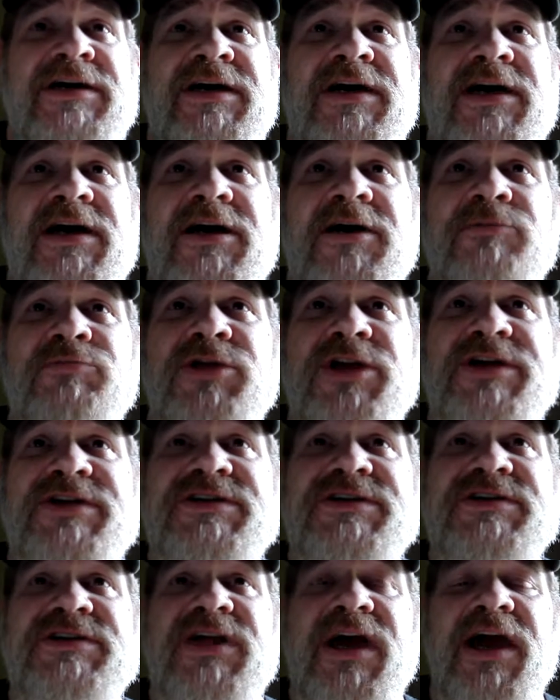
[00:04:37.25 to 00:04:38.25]

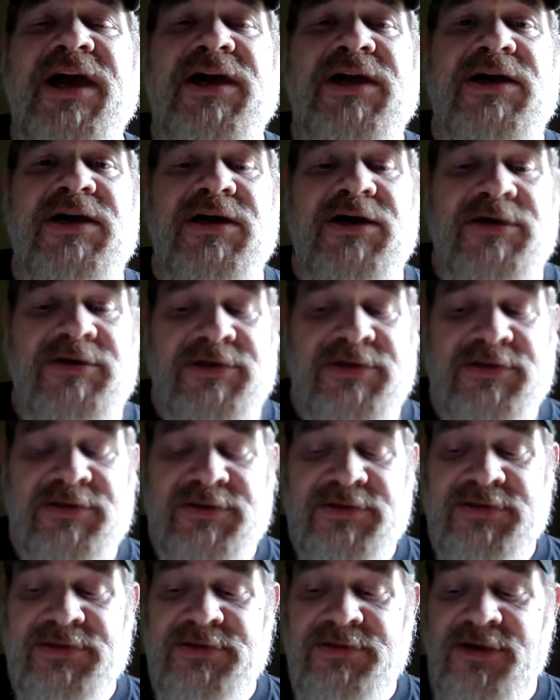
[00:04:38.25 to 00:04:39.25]
Places like
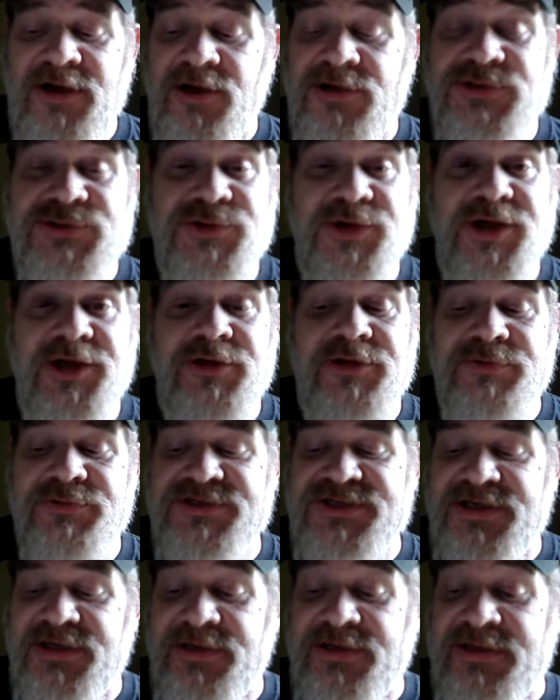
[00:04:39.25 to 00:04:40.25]
Australia, New
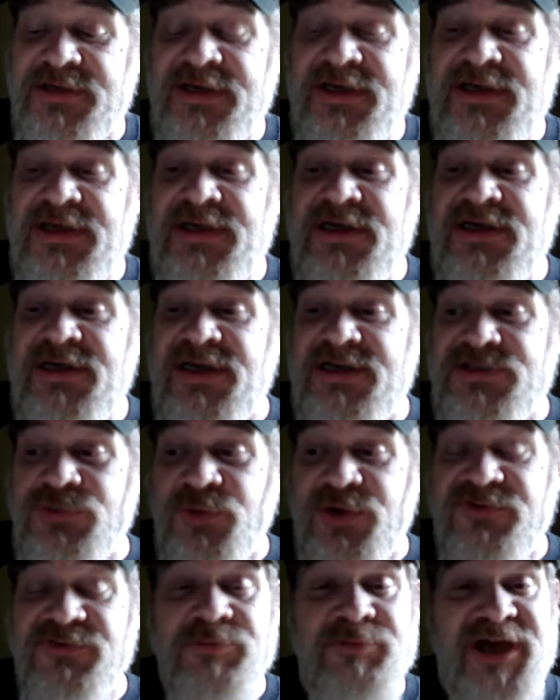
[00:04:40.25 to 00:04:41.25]
Zealand, it's a
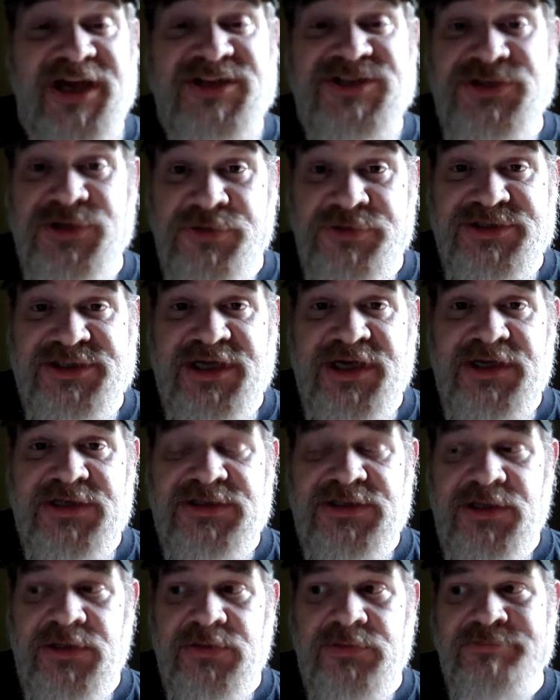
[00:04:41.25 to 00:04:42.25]
week from next Thursday.
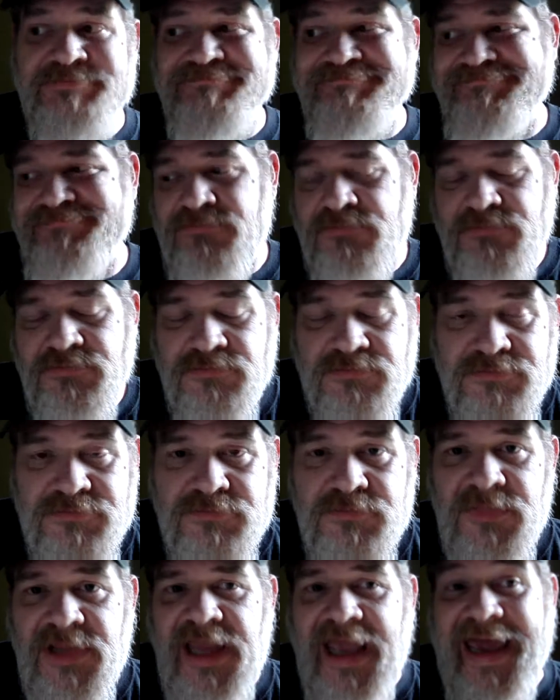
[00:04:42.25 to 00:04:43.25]
So
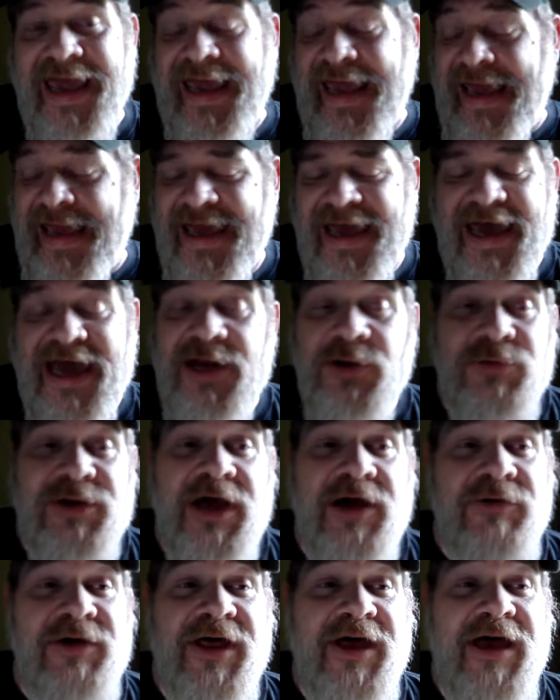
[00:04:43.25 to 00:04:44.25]
I don't
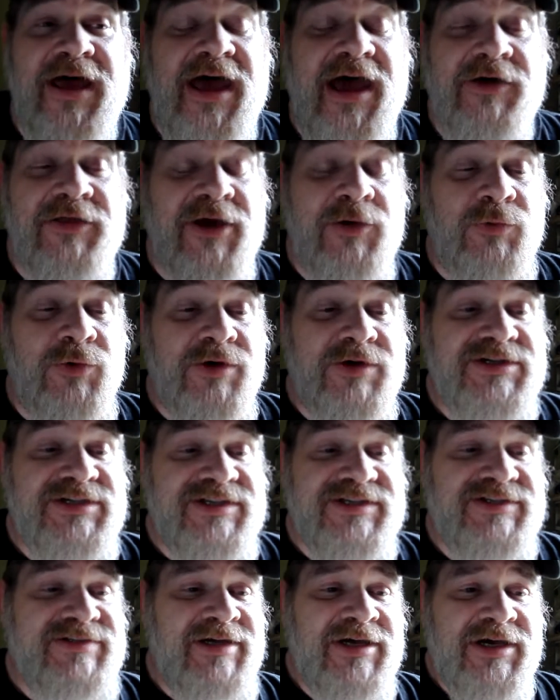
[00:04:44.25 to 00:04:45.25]
know how that works.
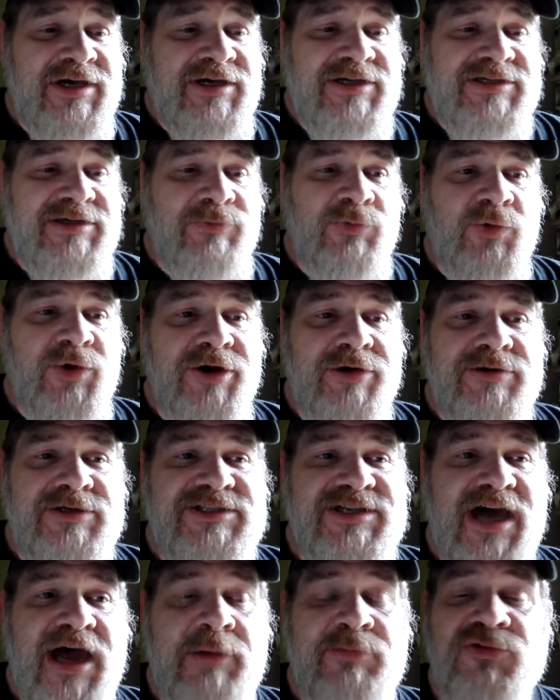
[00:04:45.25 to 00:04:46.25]
It's some weird
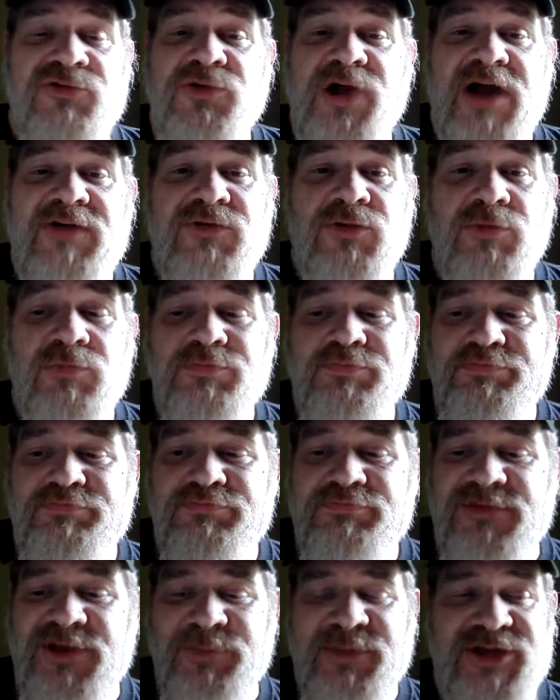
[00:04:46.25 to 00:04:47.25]
time travel
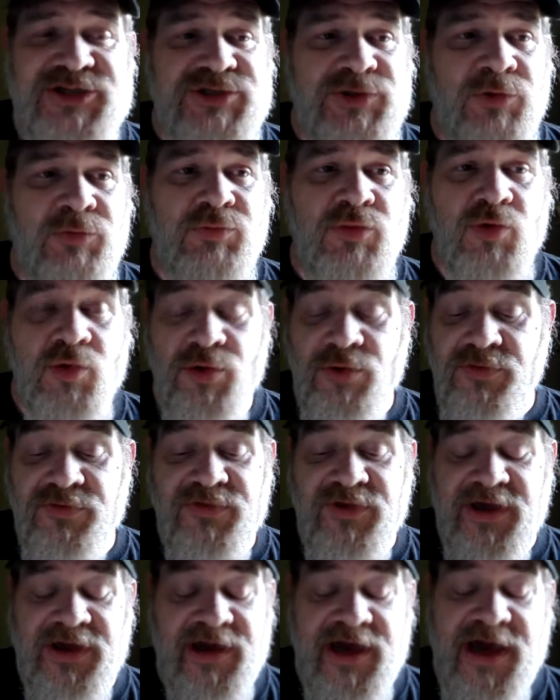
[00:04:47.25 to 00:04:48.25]
dimensional portal
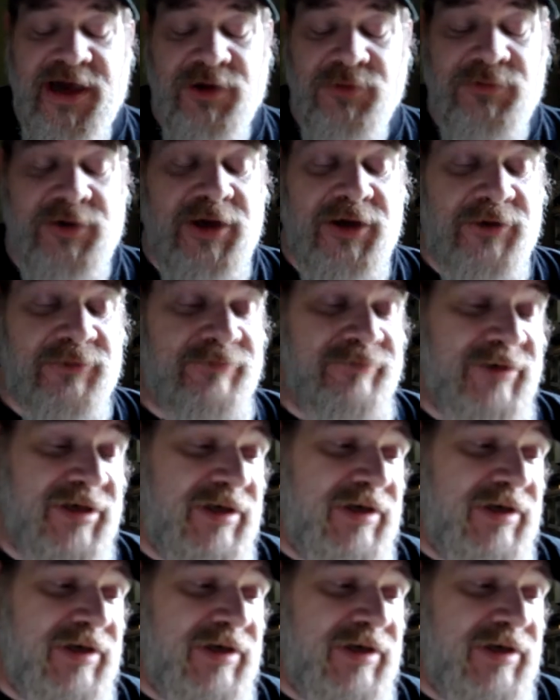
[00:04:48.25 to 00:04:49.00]
thing. I don't know.